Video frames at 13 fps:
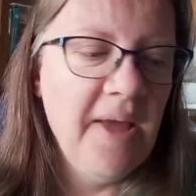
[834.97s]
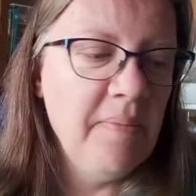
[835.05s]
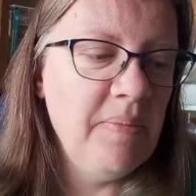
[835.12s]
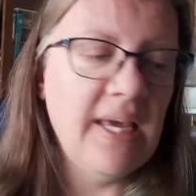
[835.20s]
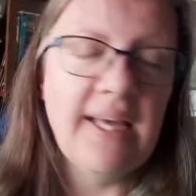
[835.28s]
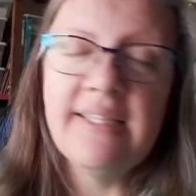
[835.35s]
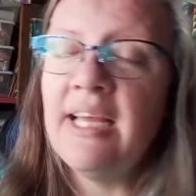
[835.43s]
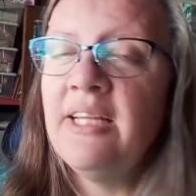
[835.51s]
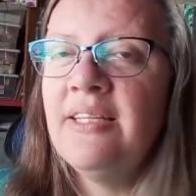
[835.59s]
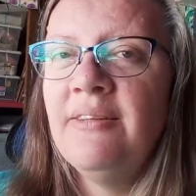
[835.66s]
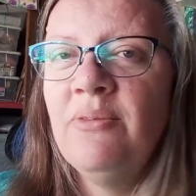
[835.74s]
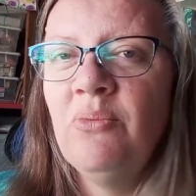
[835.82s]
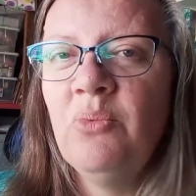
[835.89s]
Because I
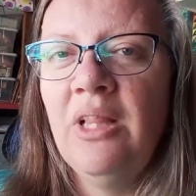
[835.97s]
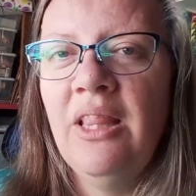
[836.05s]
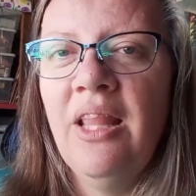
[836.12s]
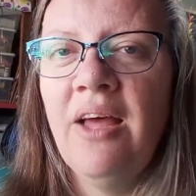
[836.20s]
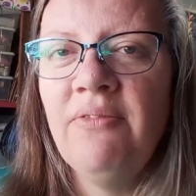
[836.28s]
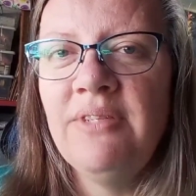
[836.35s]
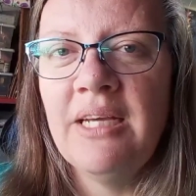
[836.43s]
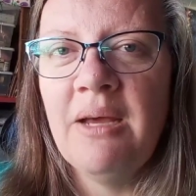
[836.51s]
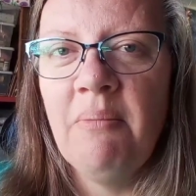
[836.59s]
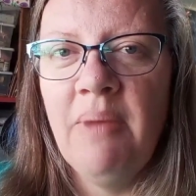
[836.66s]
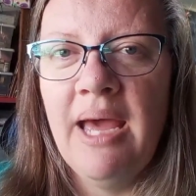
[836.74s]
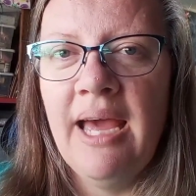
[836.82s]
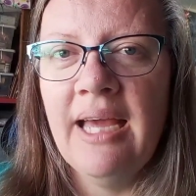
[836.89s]
would love to
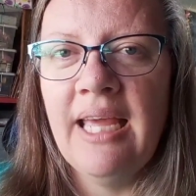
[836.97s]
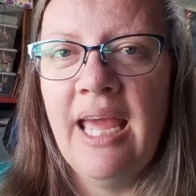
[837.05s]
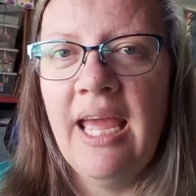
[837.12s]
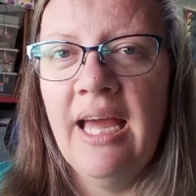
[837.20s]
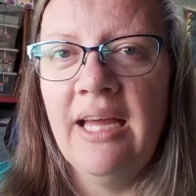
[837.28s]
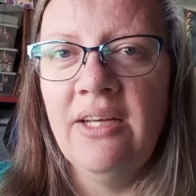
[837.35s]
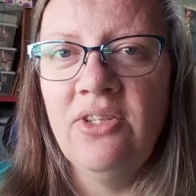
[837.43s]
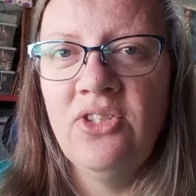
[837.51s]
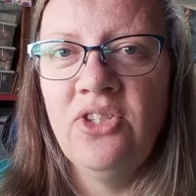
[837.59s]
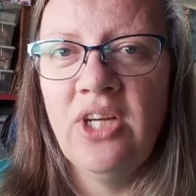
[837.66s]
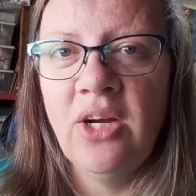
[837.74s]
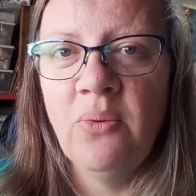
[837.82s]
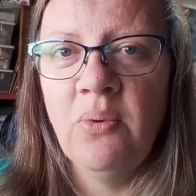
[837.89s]
come back and
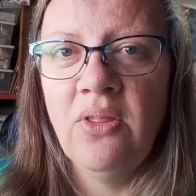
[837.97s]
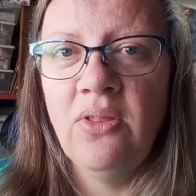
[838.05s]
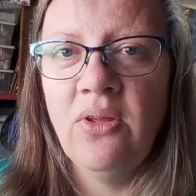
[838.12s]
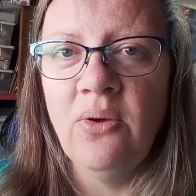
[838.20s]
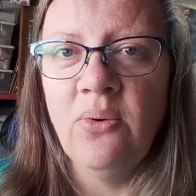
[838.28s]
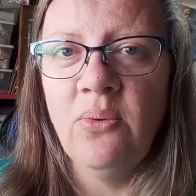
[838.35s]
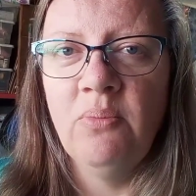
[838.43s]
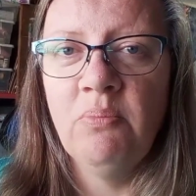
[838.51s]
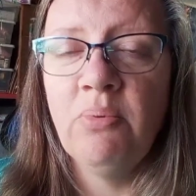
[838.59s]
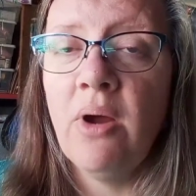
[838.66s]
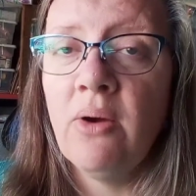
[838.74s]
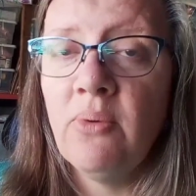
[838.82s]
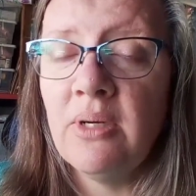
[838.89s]
share with you
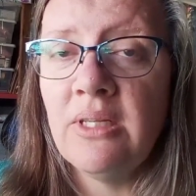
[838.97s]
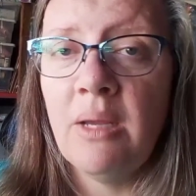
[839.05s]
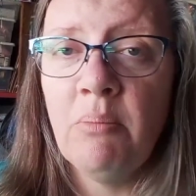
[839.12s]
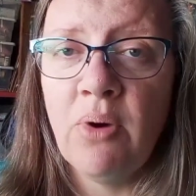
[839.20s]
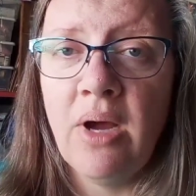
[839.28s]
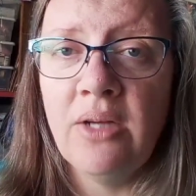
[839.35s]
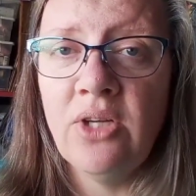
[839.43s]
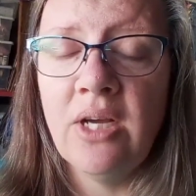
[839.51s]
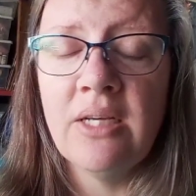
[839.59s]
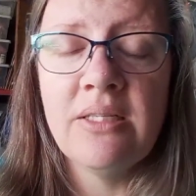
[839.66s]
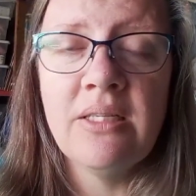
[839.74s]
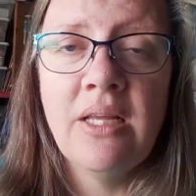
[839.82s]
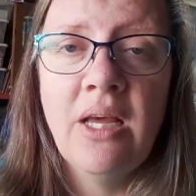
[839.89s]
progress on
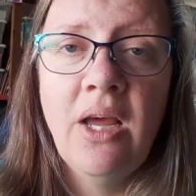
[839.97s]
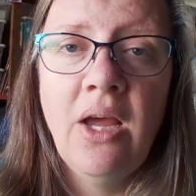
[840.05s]
projects,